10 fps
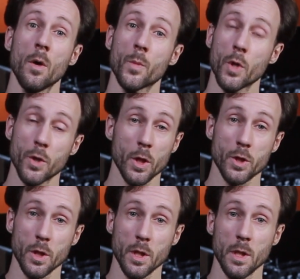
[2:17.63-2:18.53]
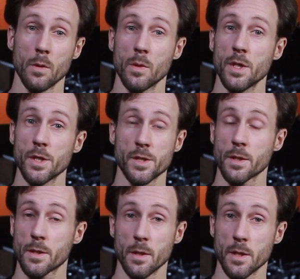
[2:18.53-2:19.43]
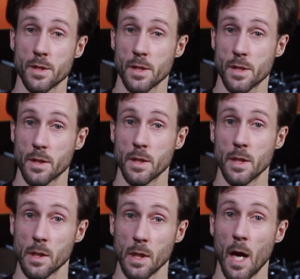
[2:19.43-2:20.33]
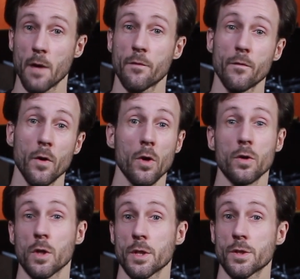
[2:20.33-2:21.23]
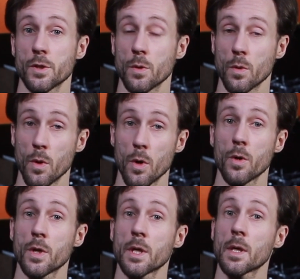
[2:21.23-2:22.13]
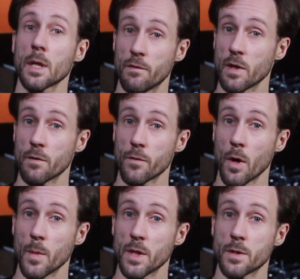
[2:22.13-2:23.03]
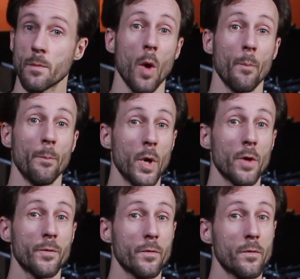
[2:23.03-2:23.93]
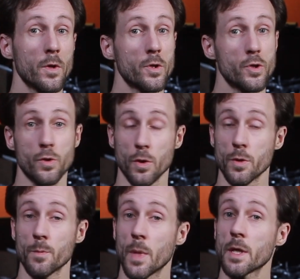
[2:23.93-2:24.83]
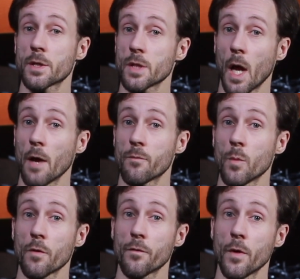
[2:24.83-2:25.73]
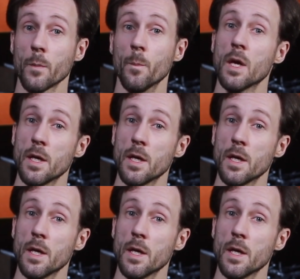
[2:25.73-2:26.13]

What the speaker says: Production gear isn't a necessity in life unless you're earning a living from it, but it sure makes life more fun.